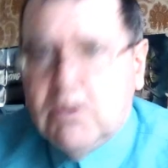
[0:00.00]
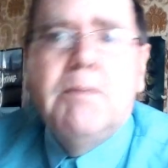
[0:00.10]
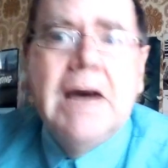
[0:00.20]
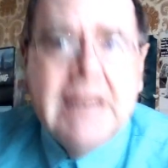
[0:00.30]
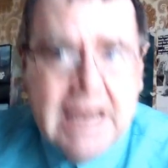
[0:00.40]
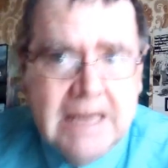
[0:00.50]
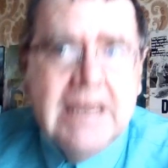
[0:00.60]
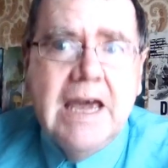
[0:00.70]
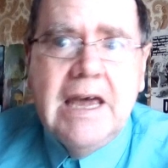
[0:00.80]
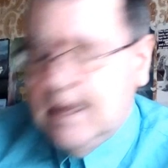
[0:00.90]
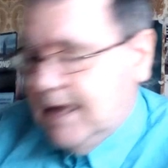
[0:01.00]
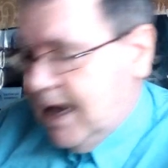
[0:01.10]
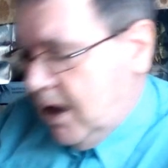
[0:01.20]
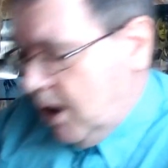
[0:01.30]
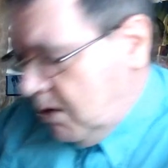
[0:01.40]
not bad, eh?
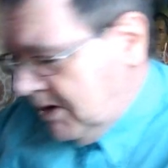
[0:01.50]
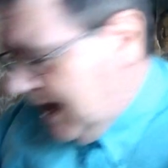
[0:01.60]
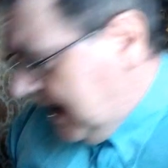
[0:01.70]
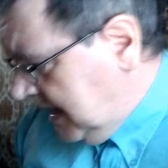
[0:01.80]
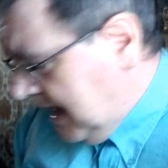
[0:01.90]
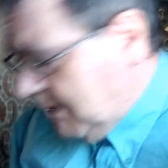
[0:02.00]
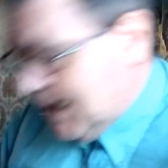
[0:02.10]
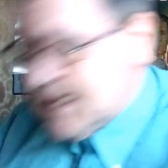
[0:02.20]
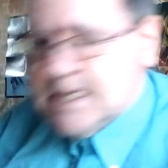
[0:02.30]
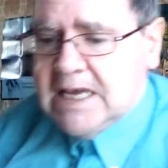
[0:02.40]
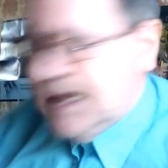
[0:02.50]
Yeah. Okay, yeah. Well, as I say,